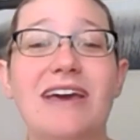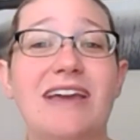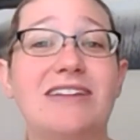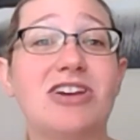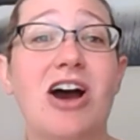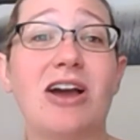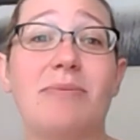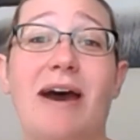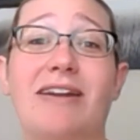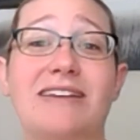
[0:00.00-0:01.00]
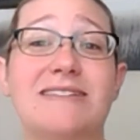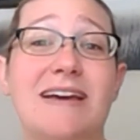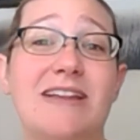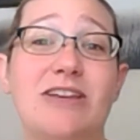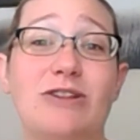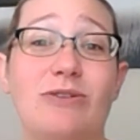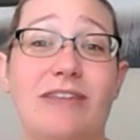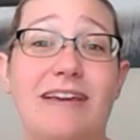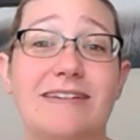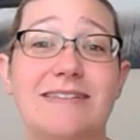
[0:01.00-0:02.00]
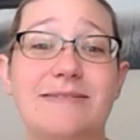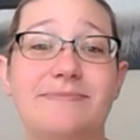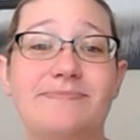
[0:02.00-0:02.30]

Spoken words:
and talk about exciting new things.